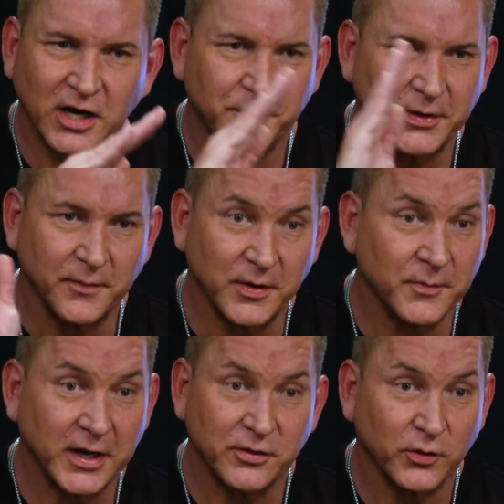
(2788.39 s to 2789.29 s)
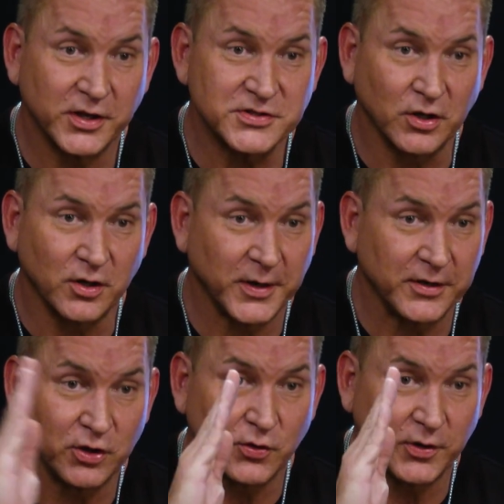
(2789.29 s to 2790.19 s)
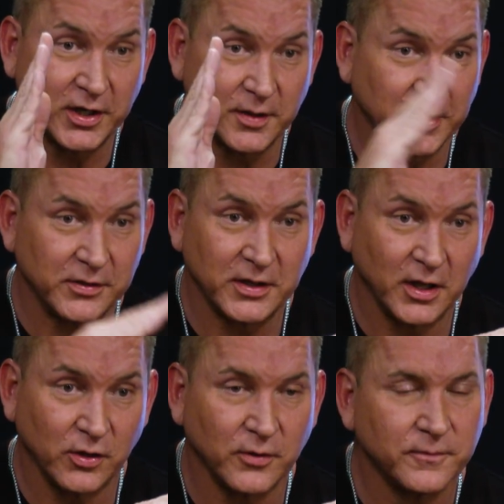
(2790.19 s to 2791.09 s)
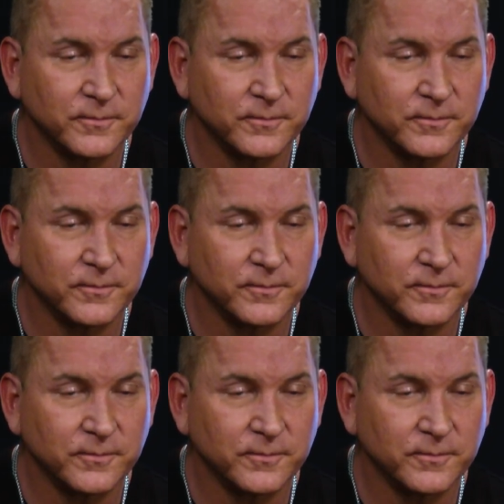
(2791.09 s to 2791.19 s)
RPM. Am I in the red zone? Am I in the green? Am I in the yellow?